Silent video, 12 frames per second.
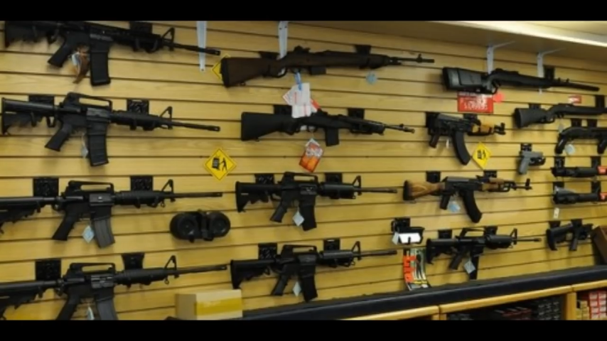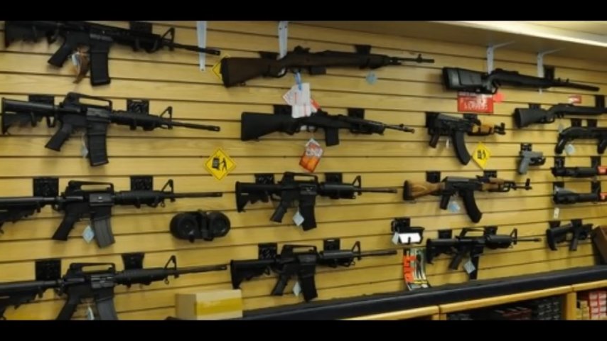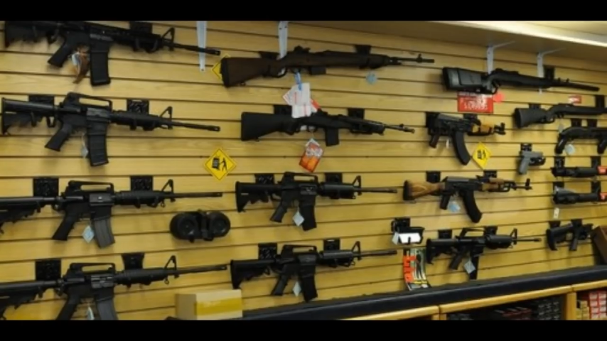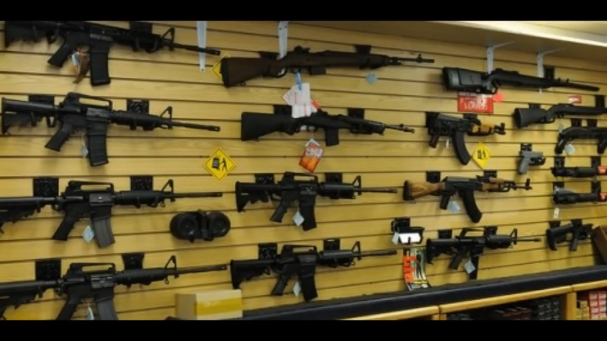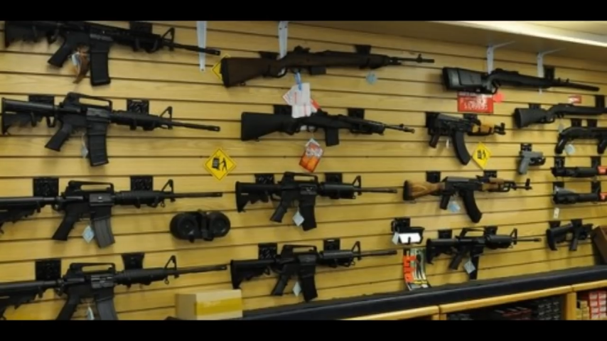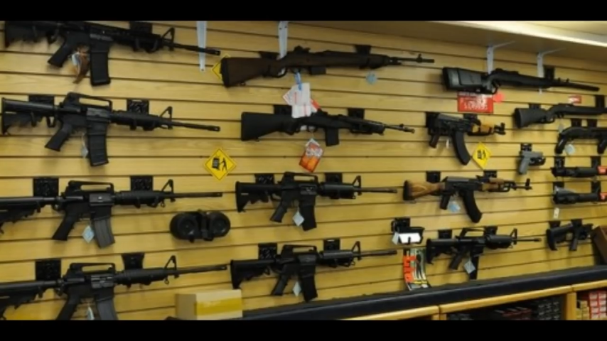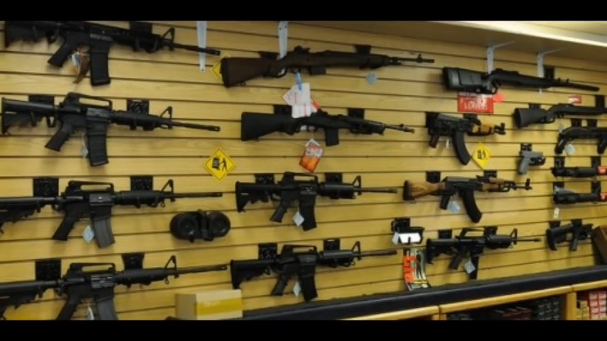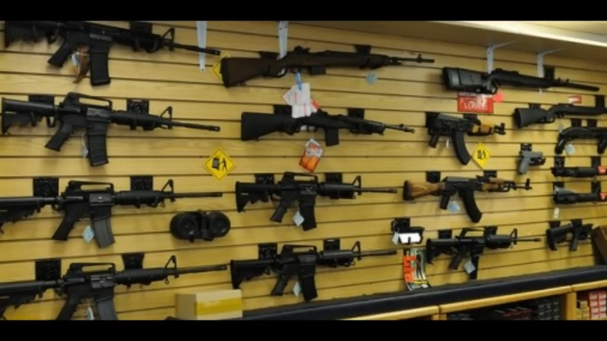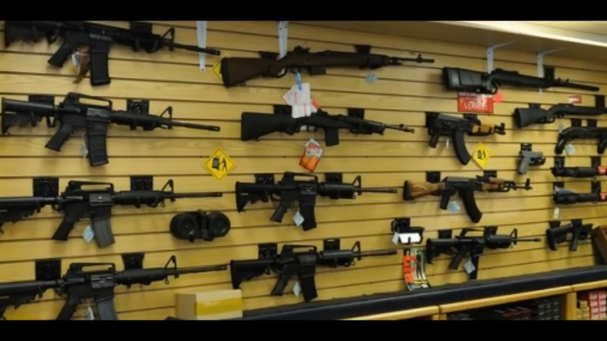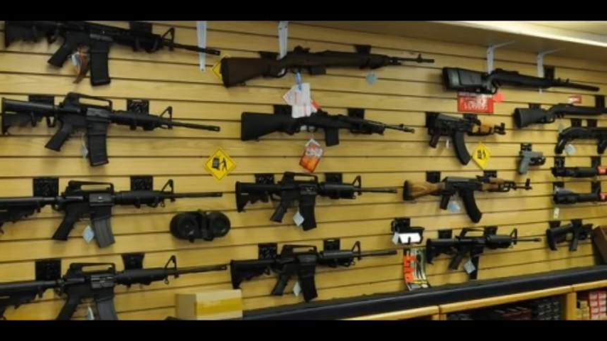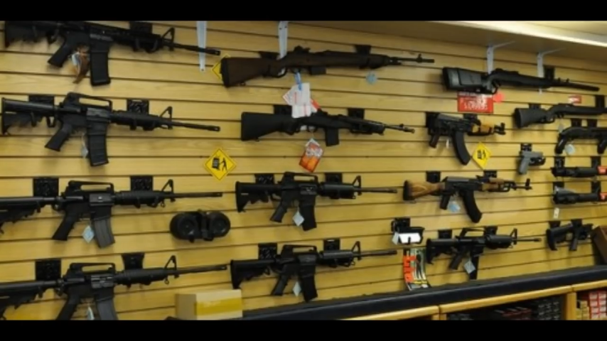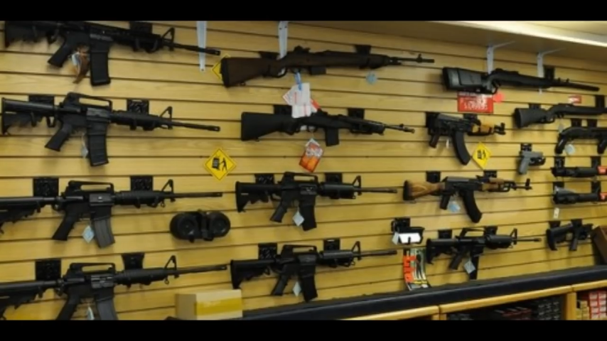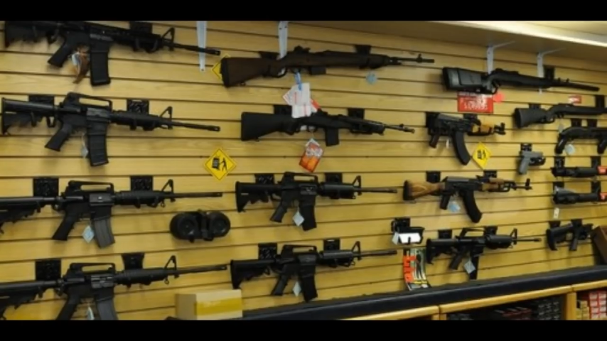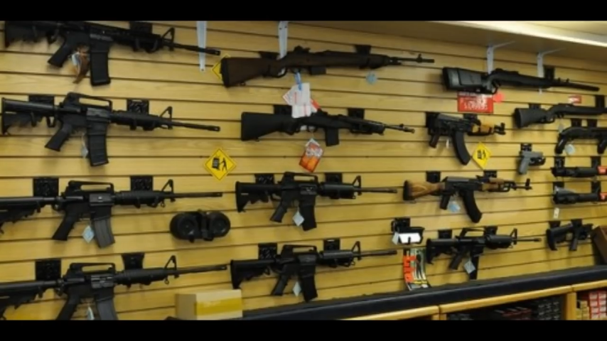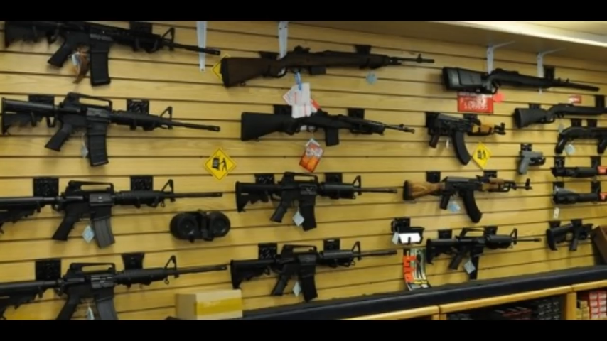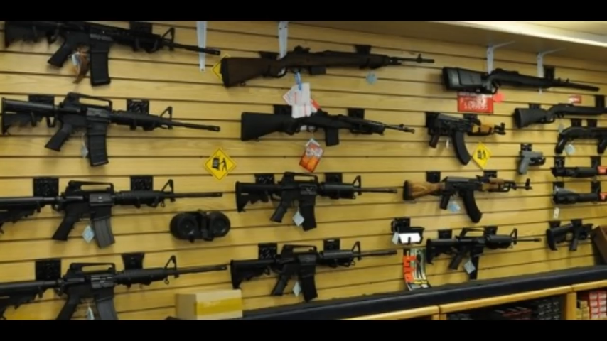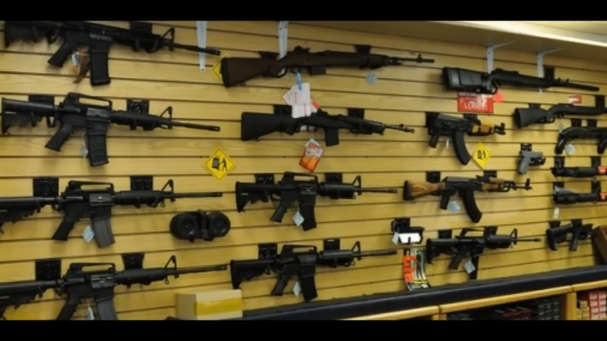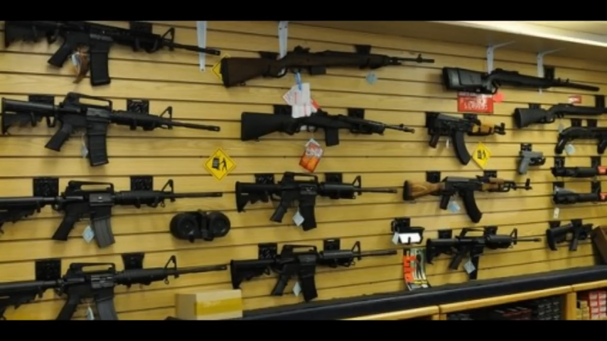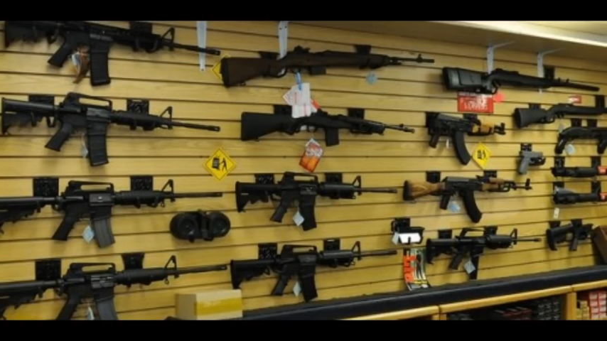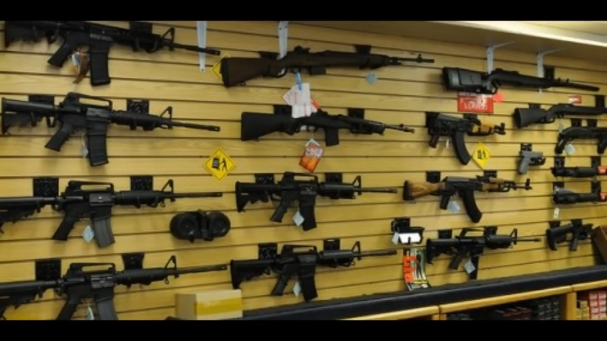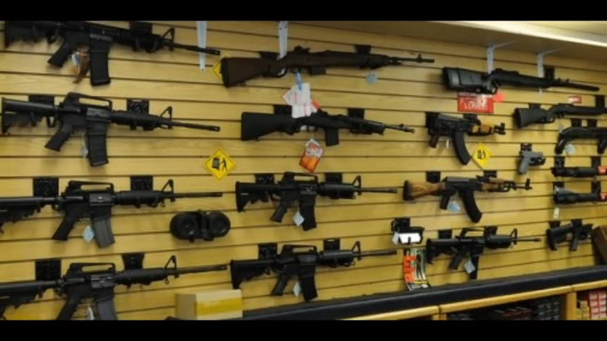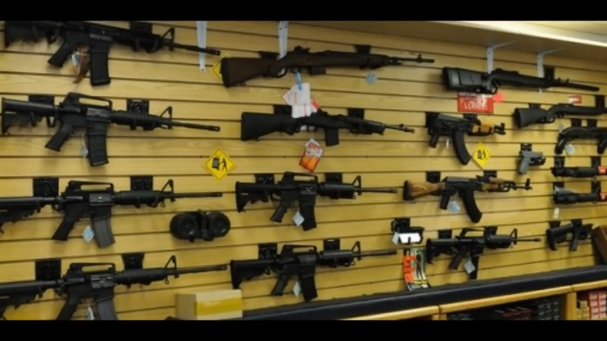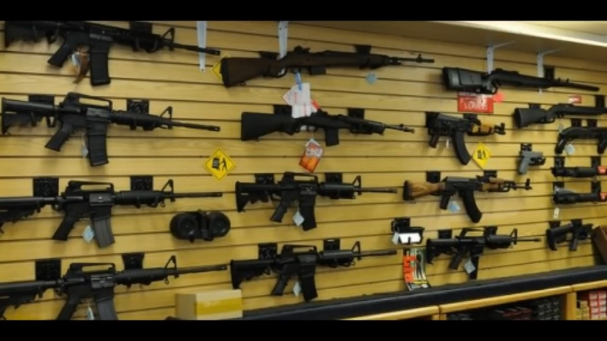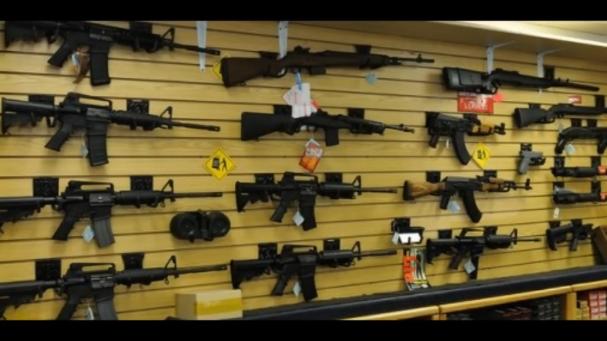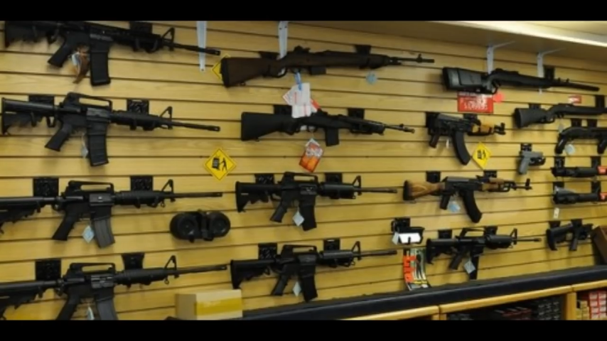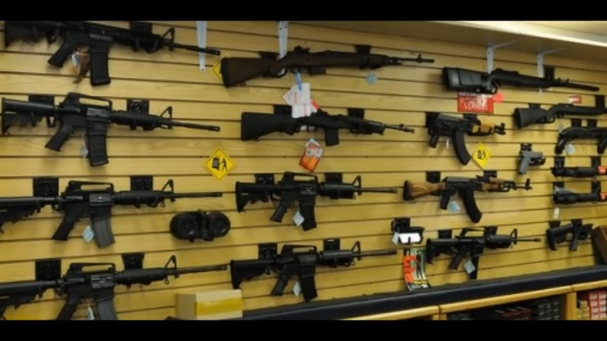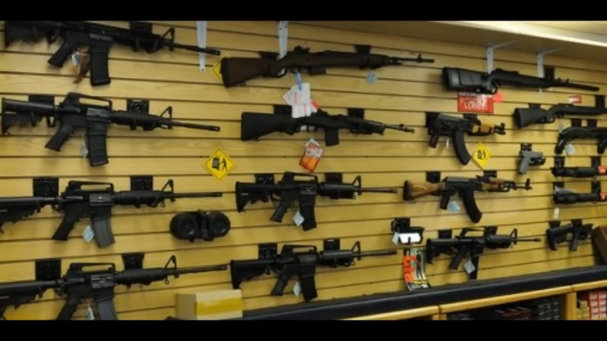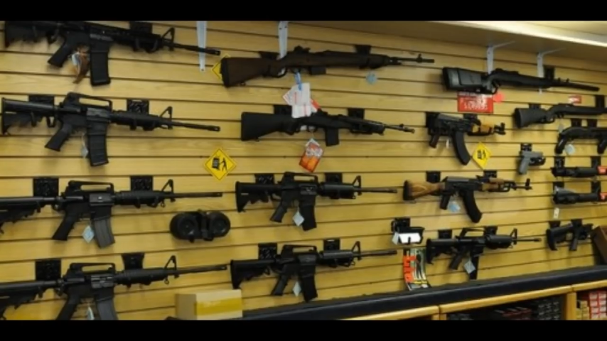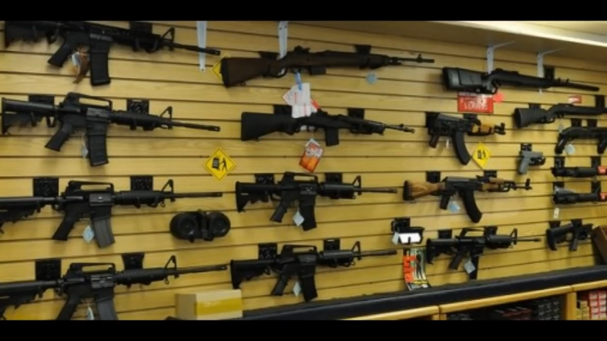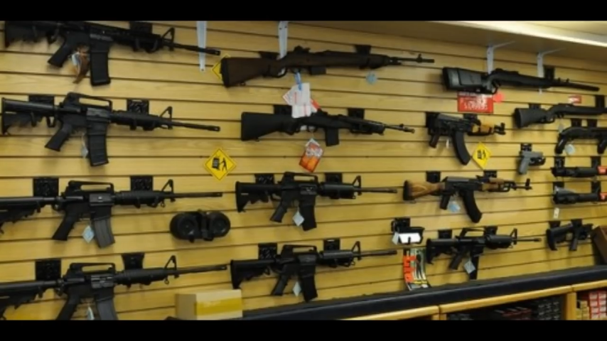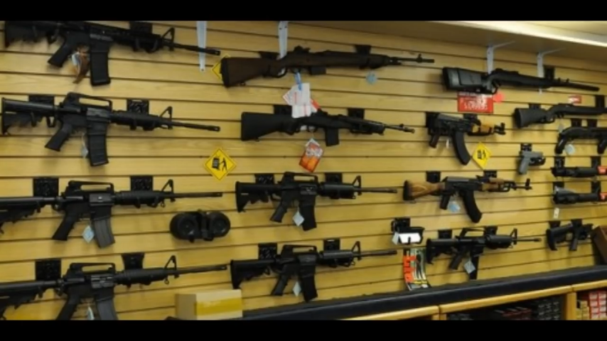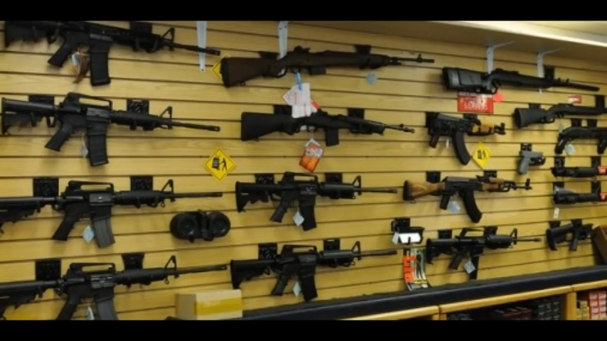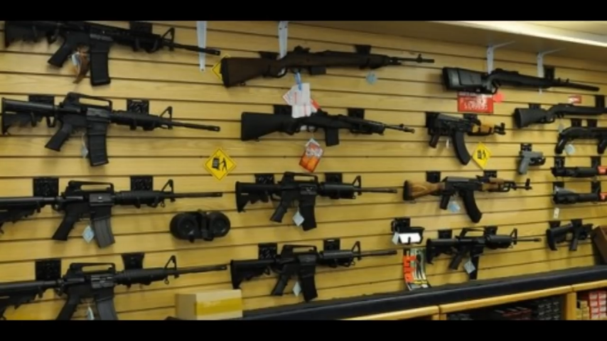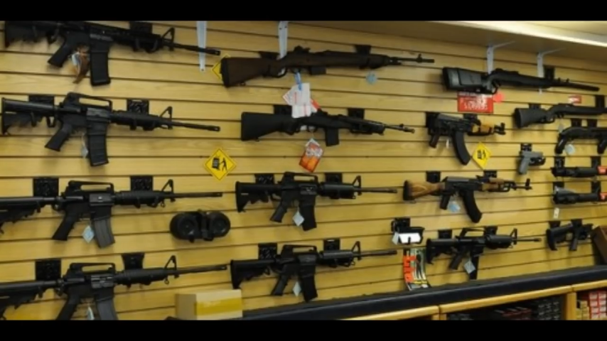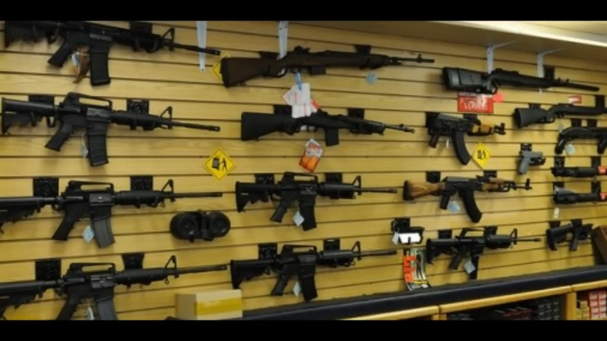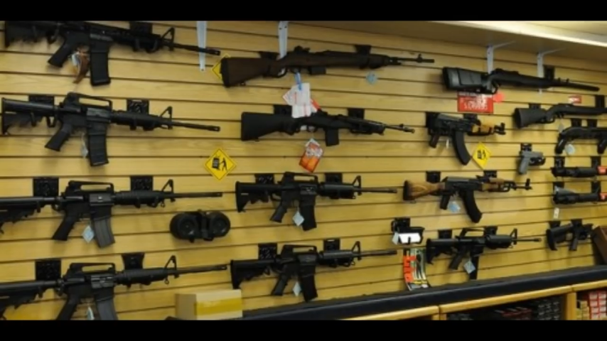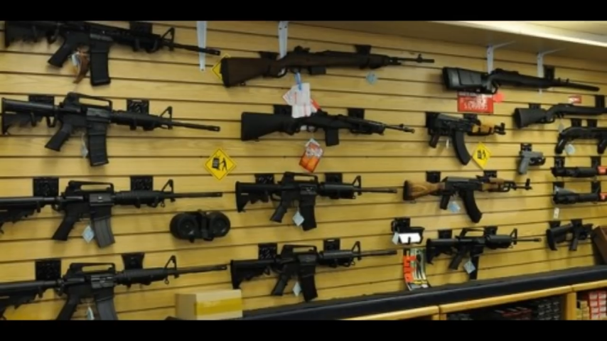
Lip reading: Nobody's mouth can be seen.